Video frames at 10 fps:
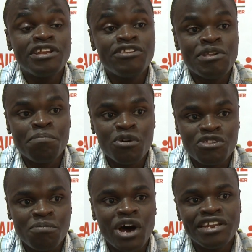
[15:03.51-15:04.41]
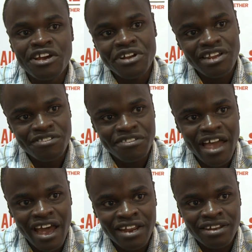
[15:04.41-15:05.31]
it is impossible until it is
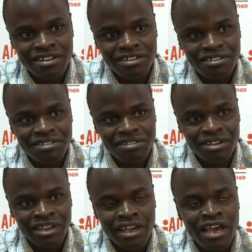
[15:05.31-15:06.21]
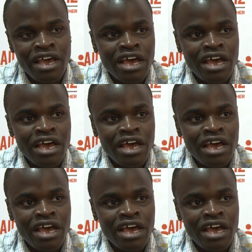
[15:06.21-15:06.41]
done. Okay.